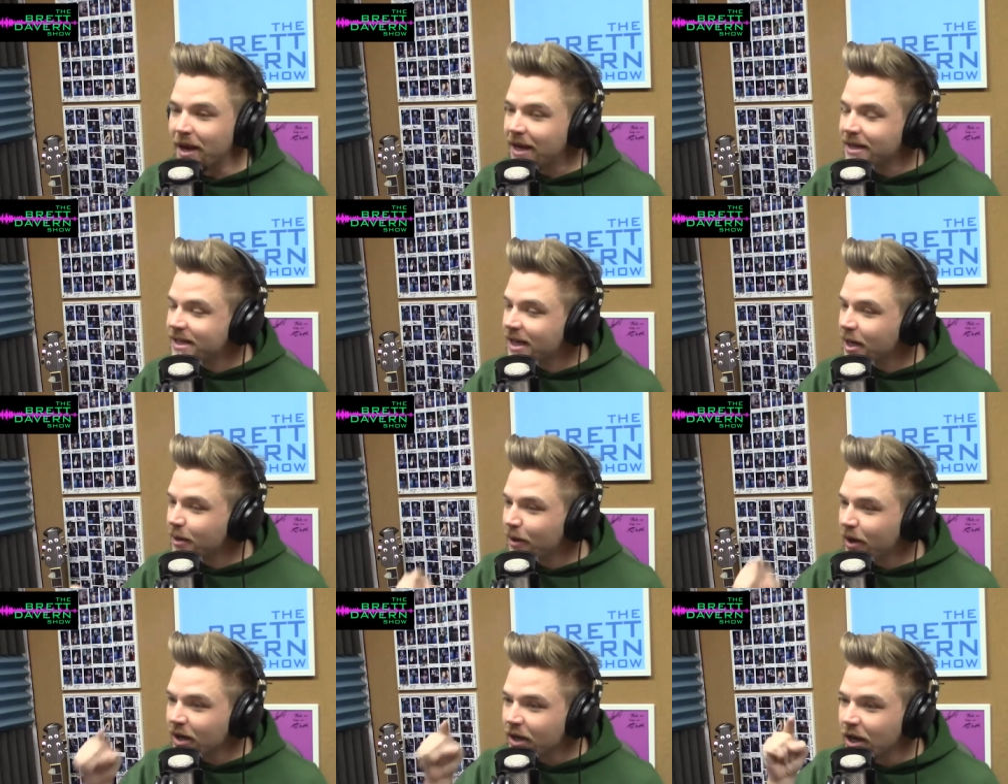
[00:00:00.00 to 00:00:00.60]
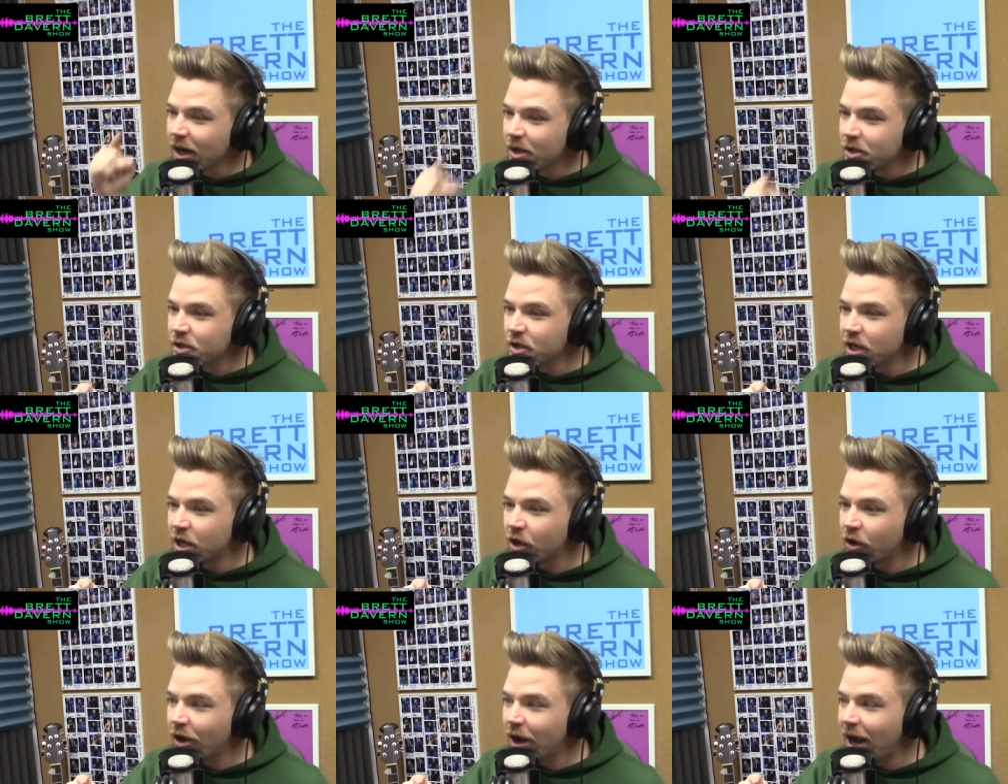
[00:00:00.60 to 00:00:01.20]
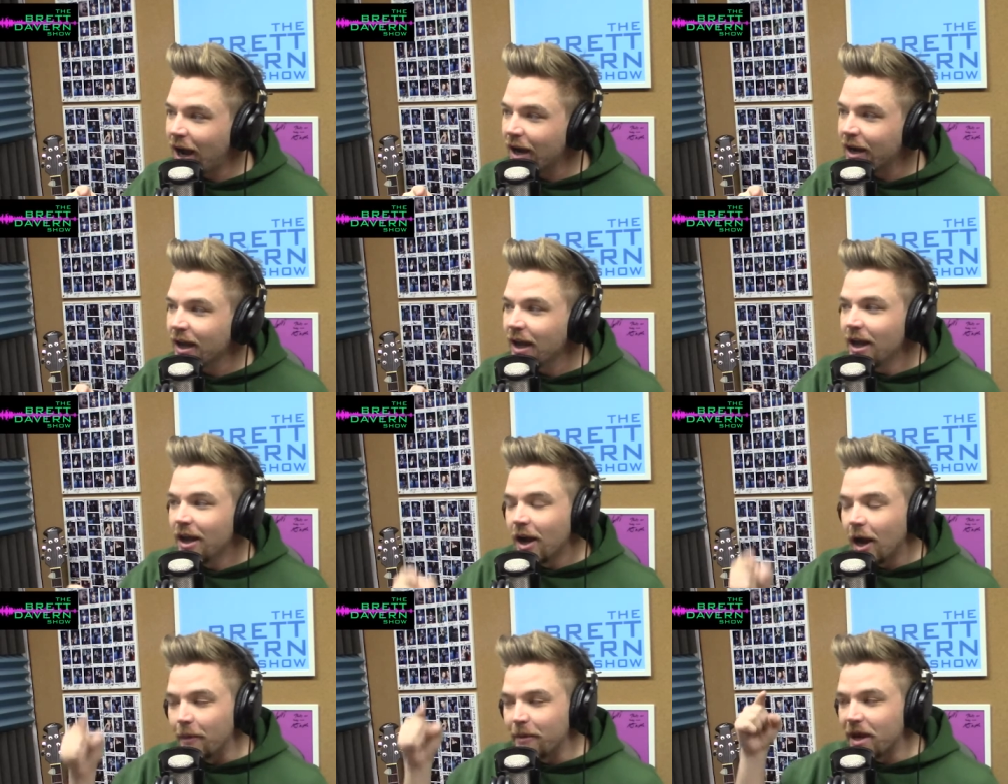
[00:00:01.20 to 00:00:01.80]
I'm not talking about country crock.
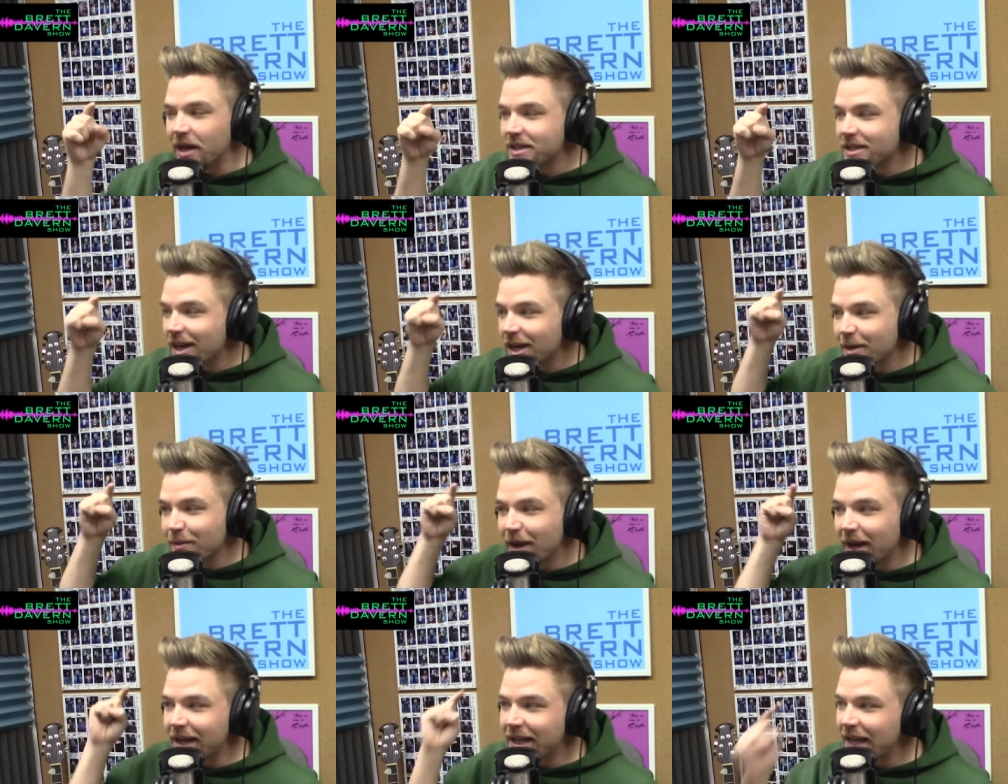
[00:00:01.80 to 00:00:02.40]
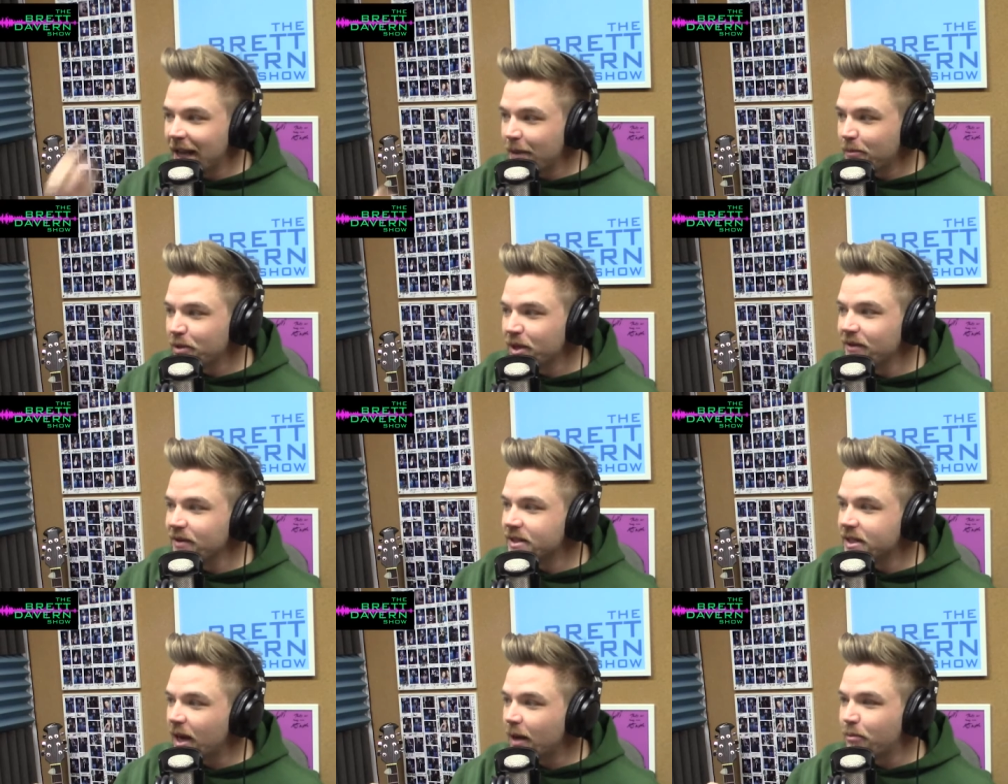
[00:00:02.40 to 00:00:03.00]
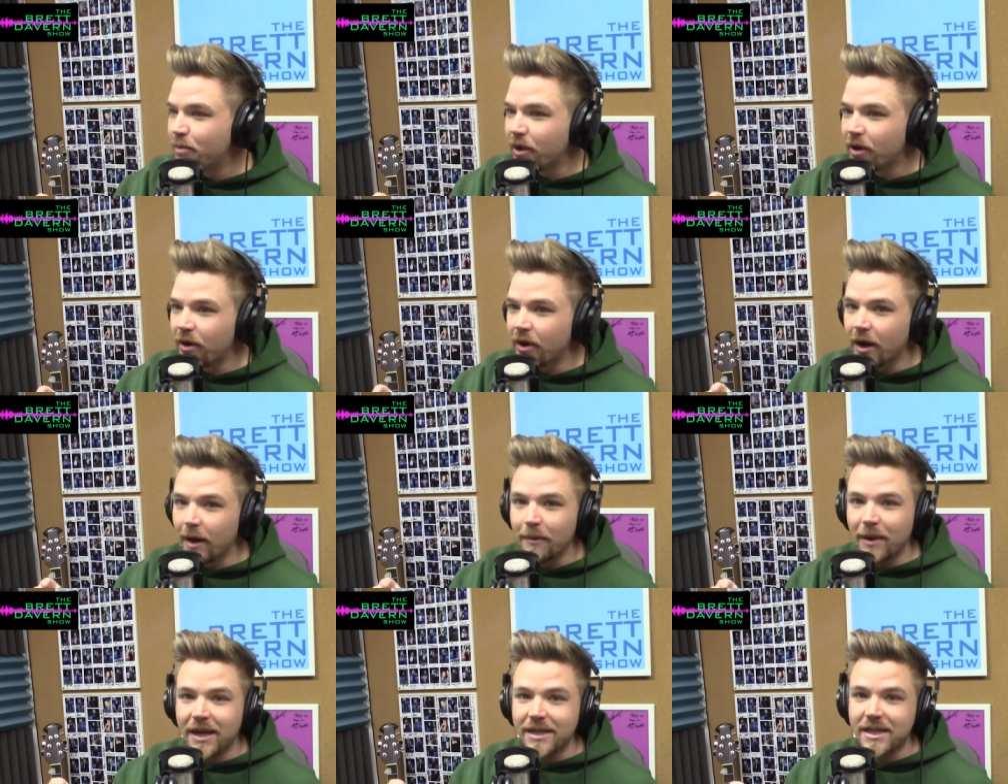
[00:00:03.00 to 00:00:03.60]
I'm not talking about I can't believe it's not butter,
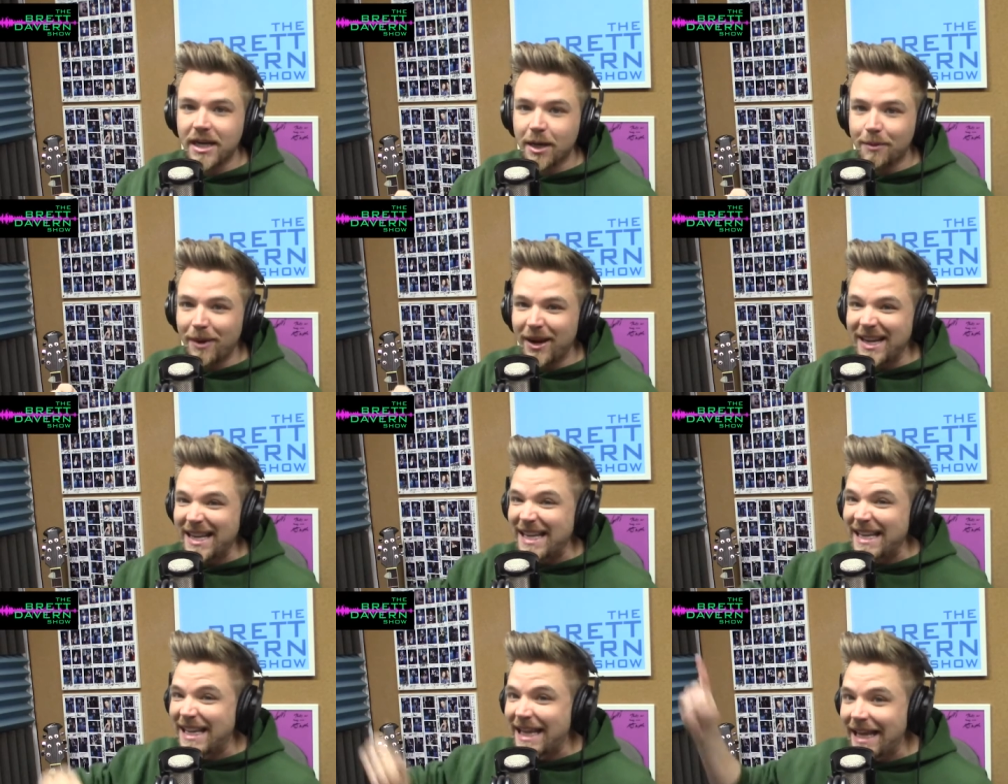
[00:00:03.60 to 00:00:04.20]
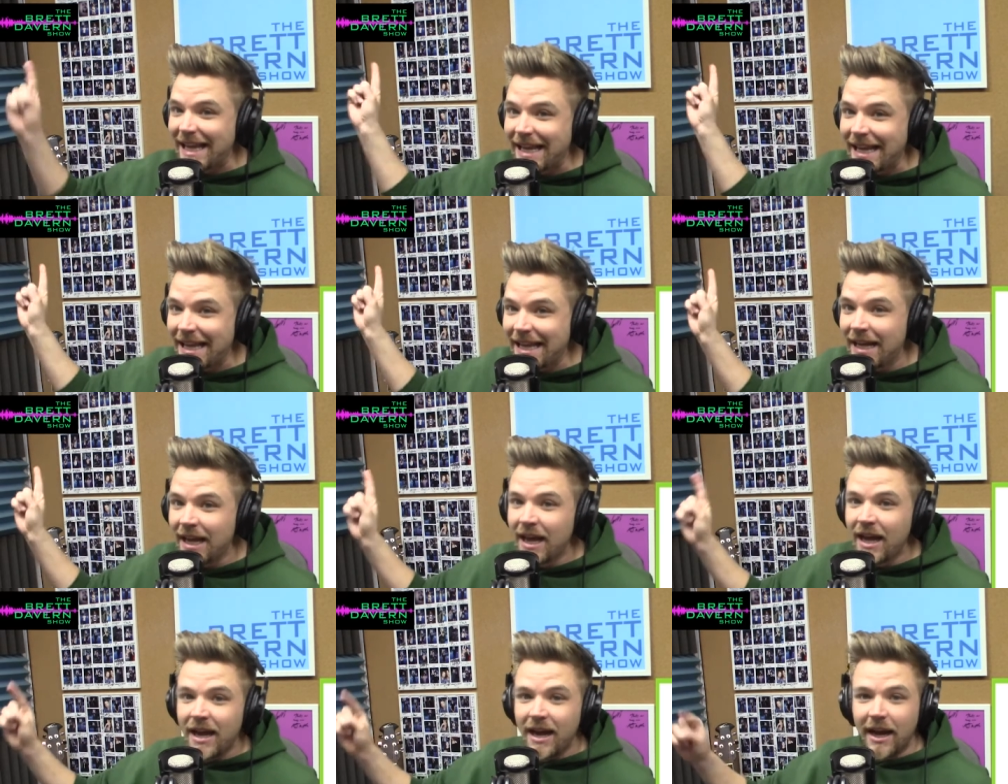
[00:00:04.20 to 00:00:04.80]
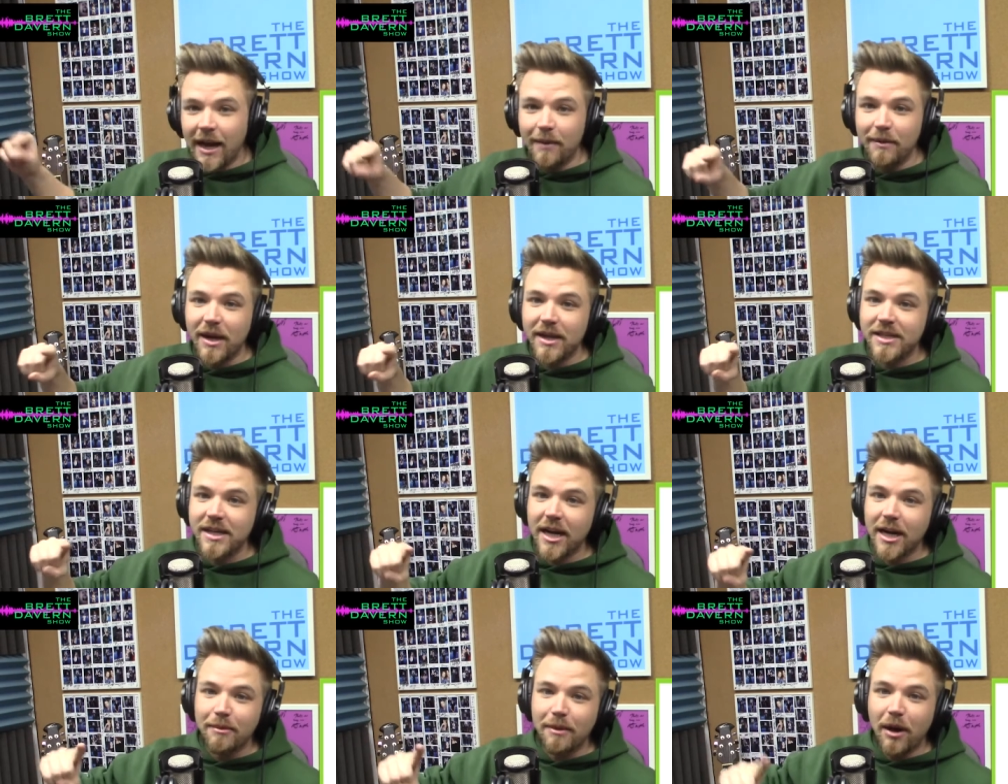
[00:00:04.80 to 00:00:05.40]
and I'm not talking about ghee, and I'm
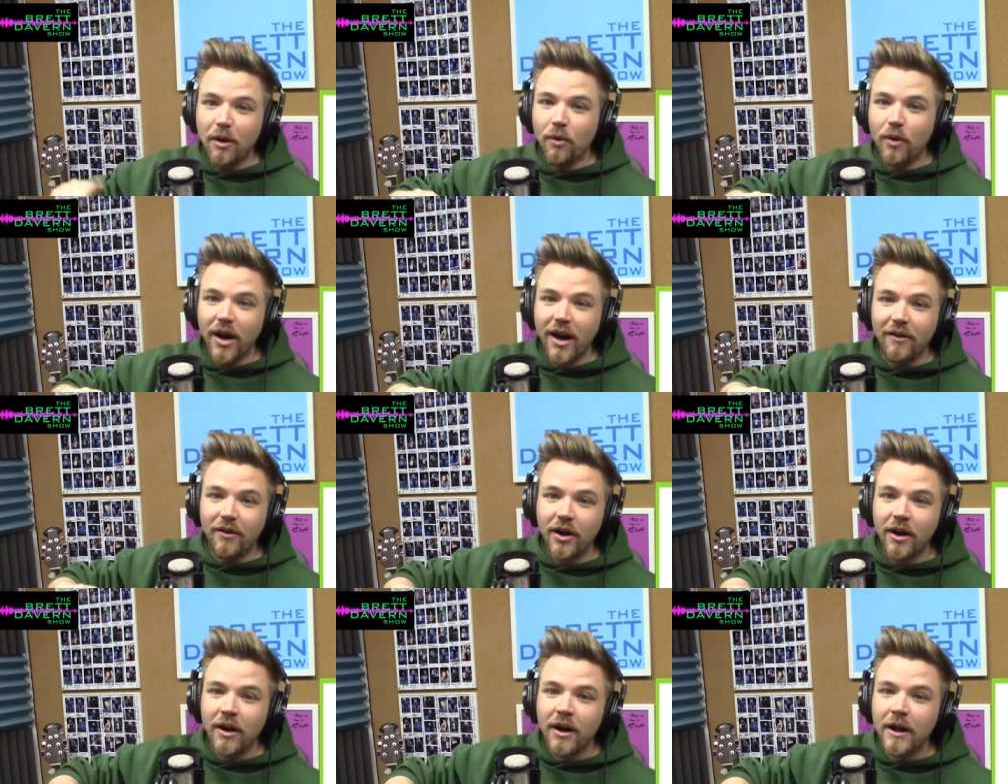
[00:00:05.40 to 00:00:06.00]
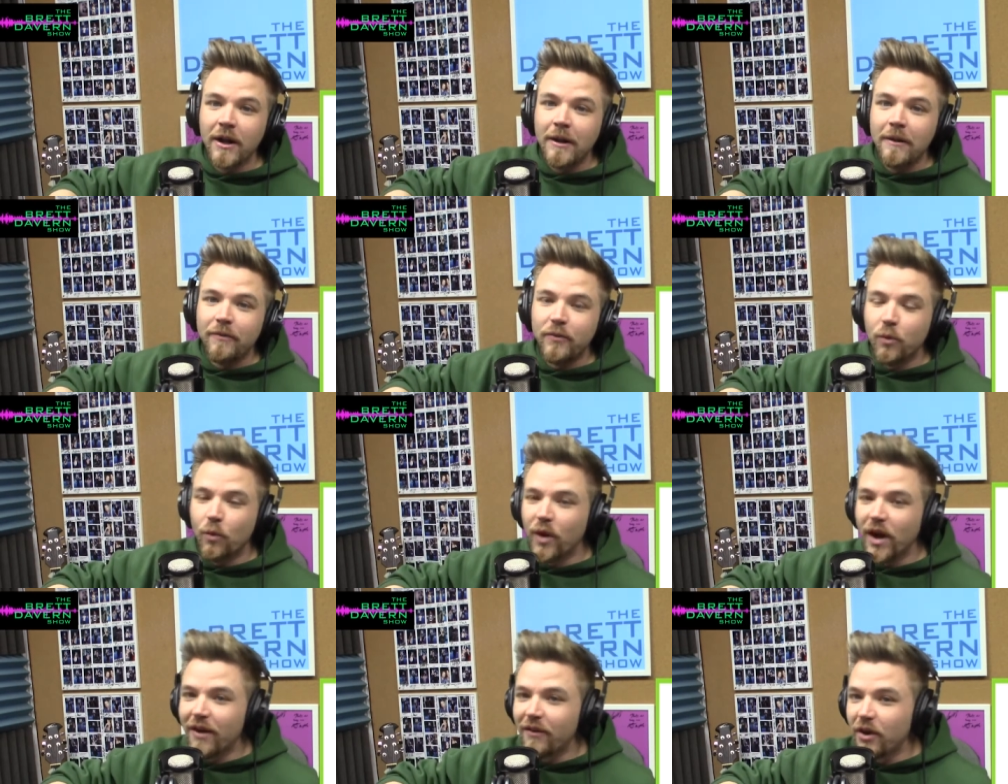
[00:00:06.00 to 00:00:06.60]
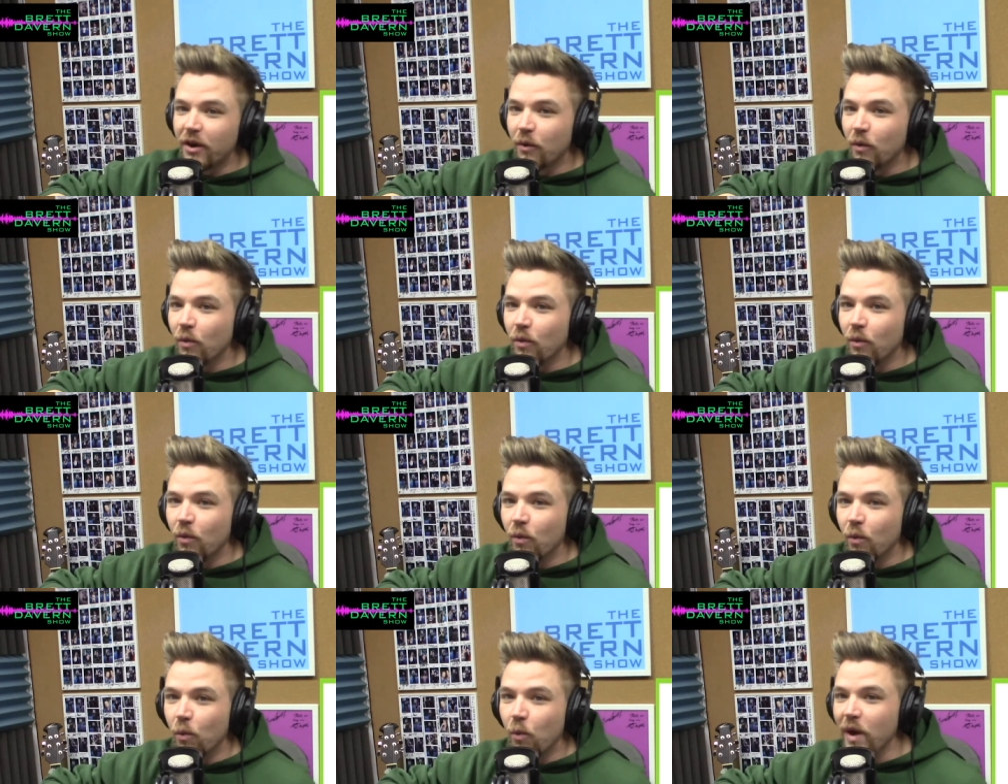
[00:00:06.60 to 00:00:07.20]
not talking about whatever okay, ghee is real butter, Brett.